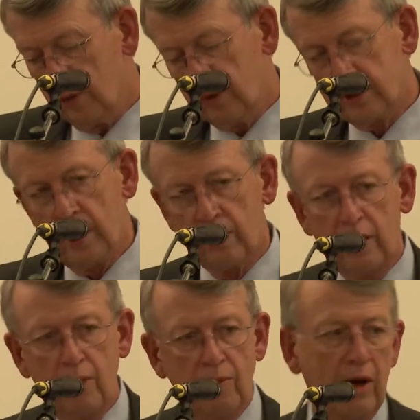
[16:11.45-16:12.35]
We're
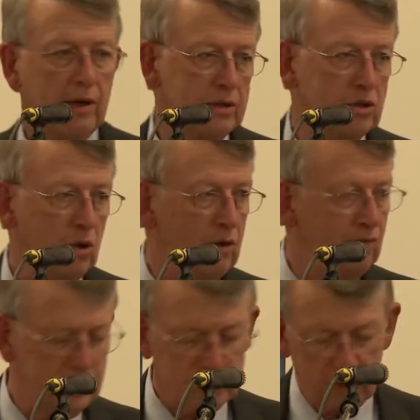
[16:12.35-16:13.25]
talking about a joint
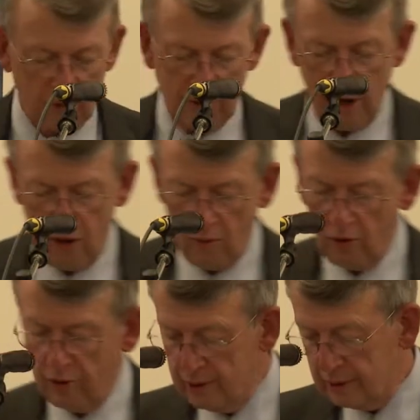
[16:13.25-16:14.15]
venture with
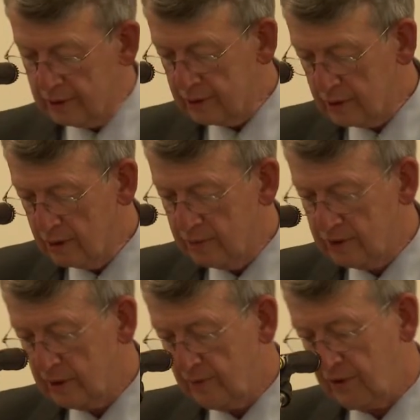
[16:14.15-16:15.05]
Auburn in
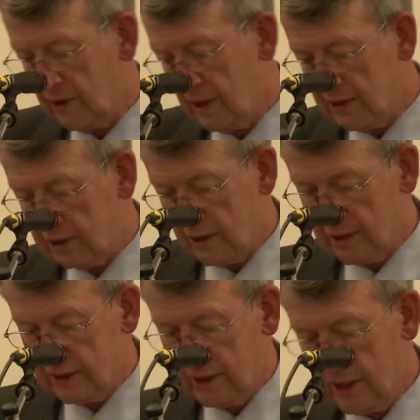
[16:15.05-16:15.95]
terms of theological
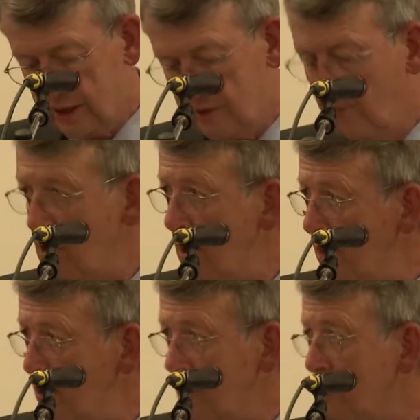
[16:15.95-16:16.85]
education for
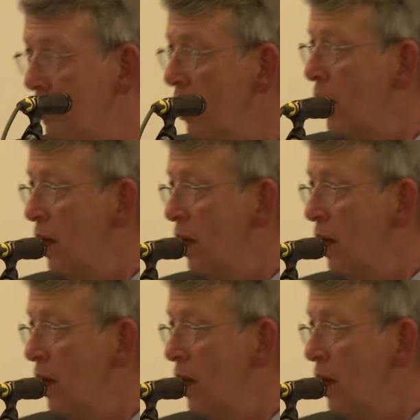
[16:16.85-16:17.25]
lay people.